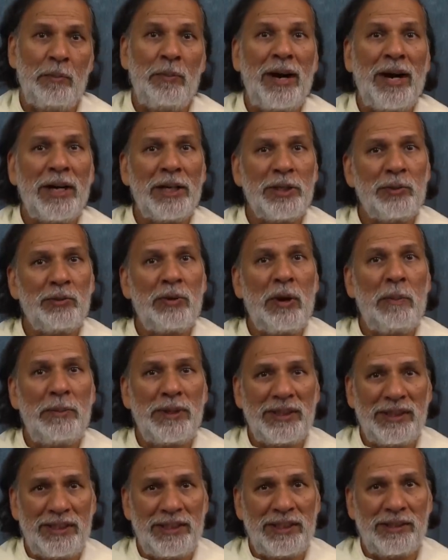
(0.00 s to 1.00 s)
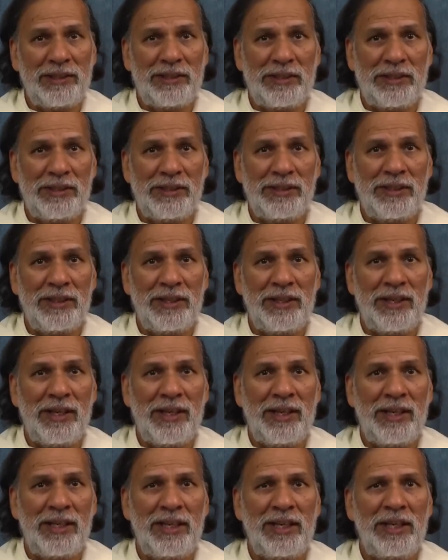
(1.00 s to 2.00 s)
Parshvapatyak.
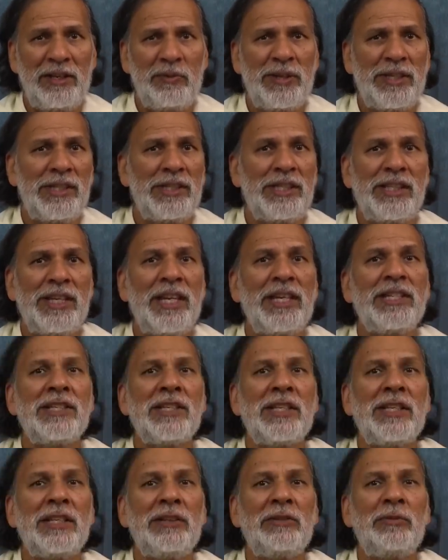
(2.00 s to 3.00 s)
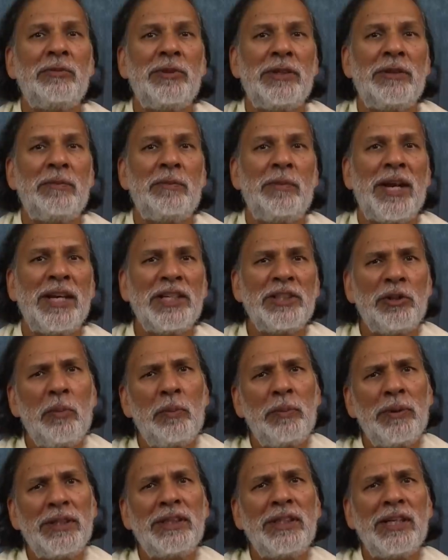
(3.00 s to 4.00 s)
It was a Sanskrit word.
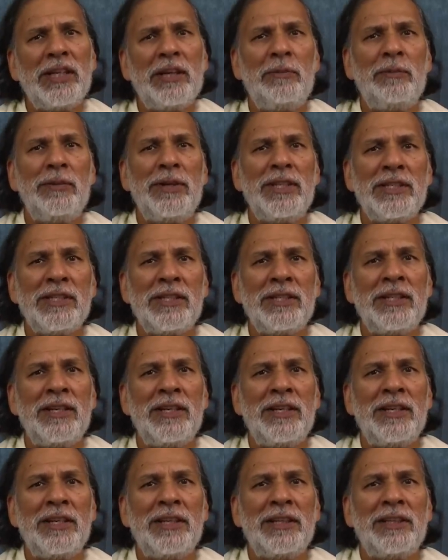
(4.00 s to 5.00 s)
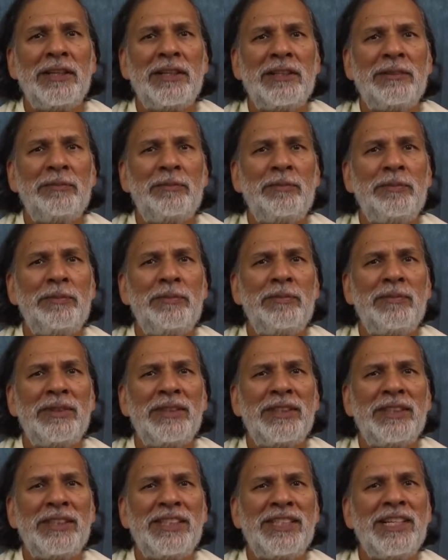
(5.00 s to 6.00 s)
Parshvapatyak means the,
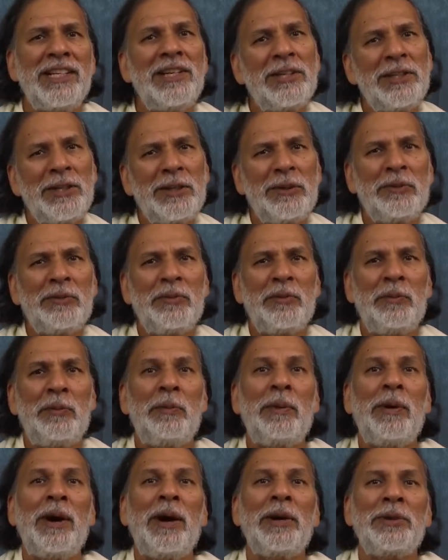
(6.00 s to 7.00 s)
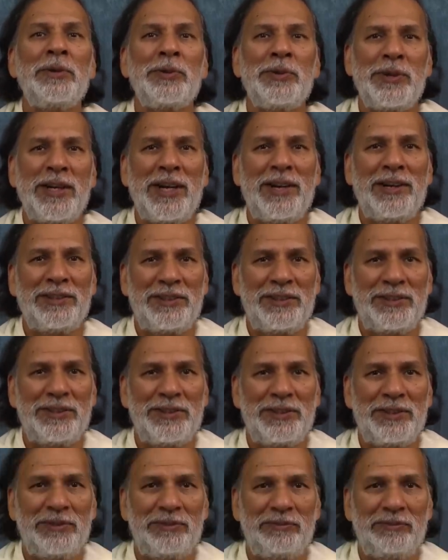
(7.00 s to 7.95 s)
the children of Parshvanath.